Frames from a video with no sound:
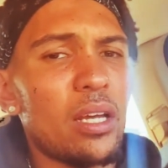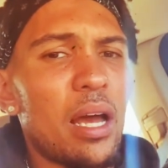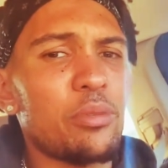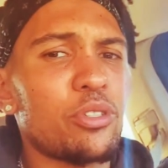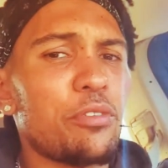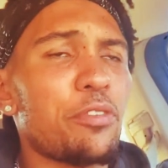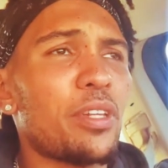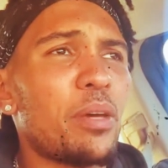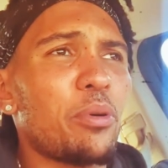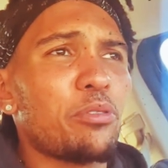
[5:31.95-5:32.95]
I'm sure for
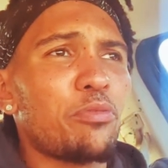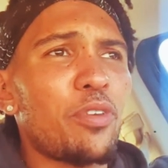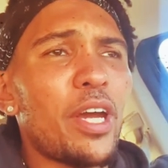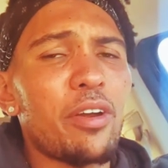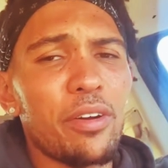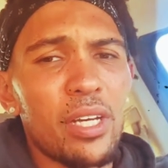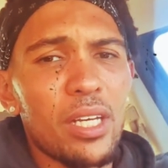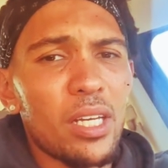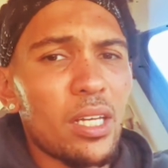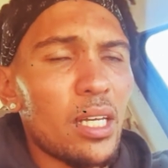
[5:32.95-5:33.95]
them it was very
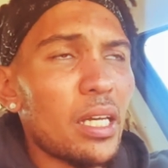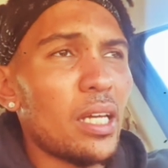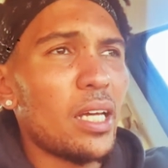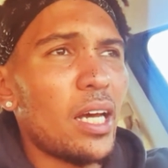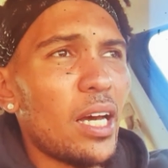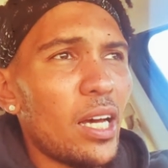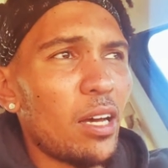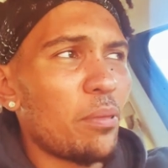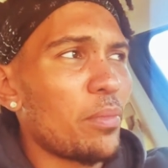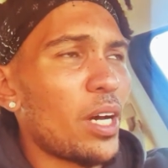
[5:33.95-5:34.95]

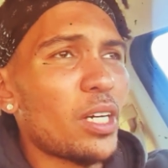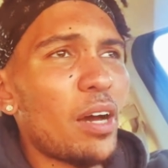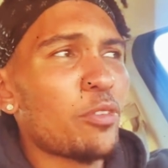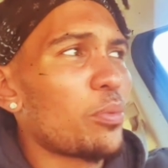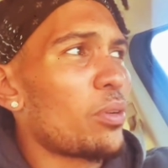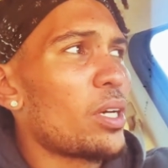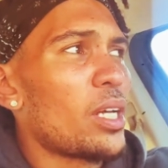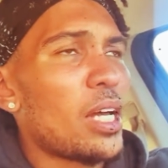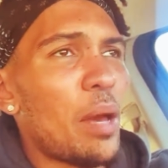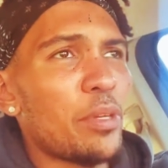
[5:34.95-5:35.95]
uncomfortable.
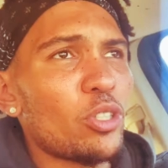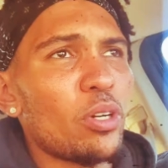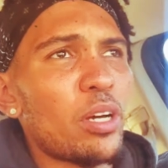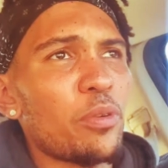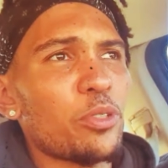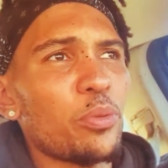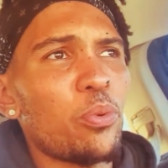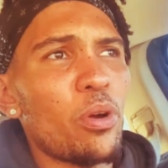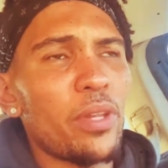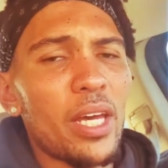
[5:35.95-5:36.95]
I mean, so uncomfortable to the
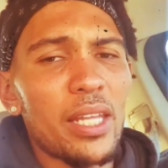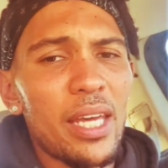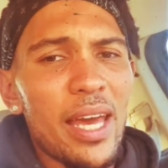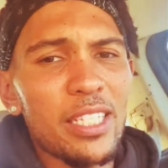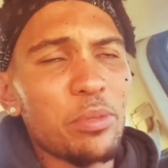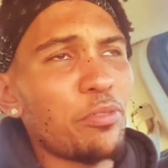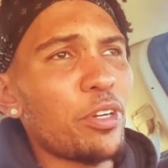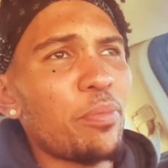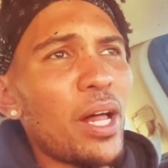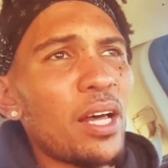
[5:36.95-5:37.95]
point that they asked me for an
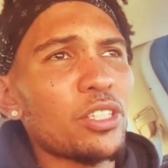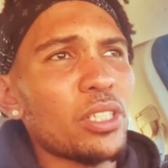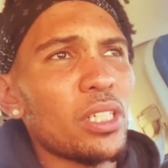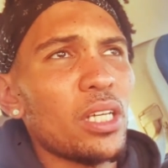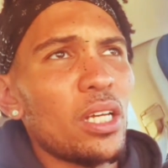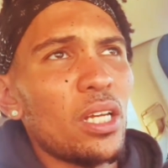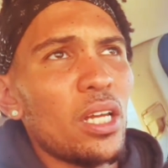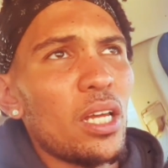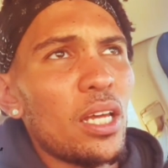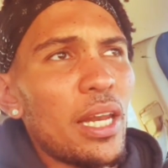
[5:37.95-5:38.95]
apology.
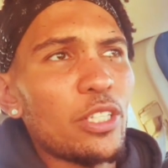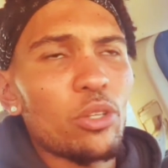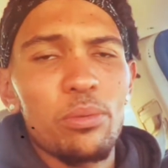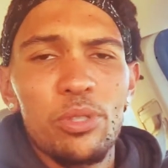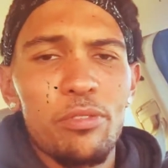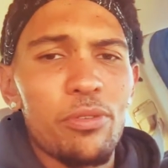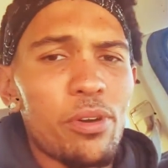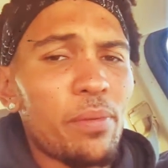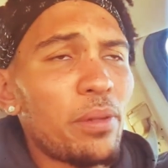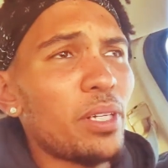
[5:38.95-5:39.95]
And I told them straight forward,
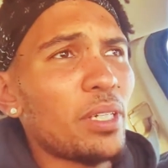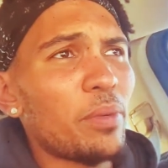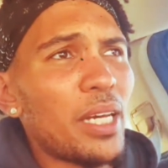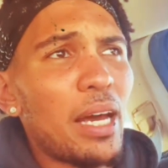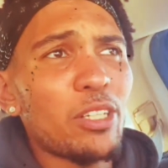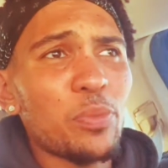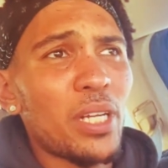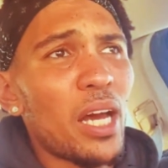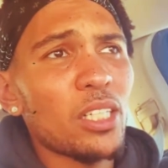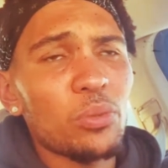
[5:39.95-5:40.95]
I'm like, look, man, I was being
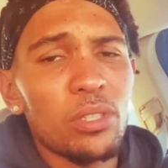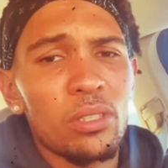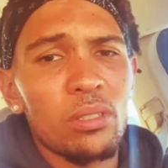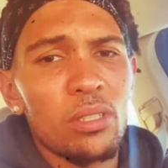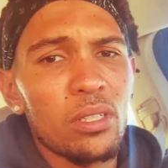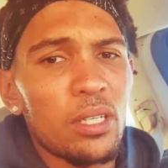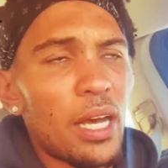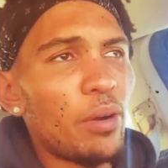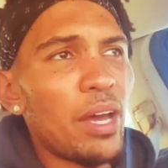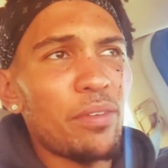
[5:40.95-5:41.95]
honest with you. I
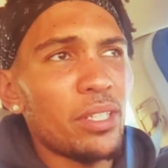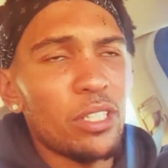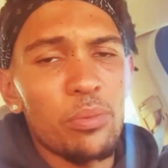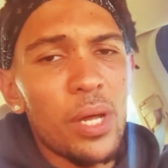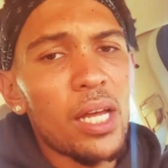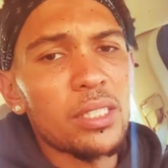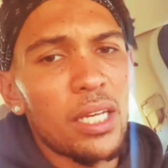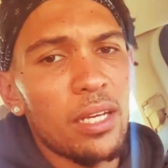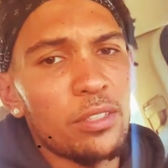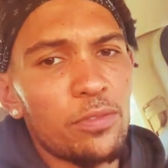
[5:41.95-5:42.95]
don't have anything to
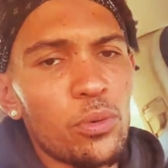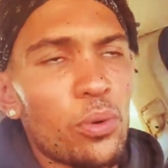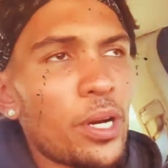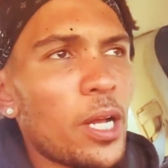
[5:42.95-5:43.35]
apologize for.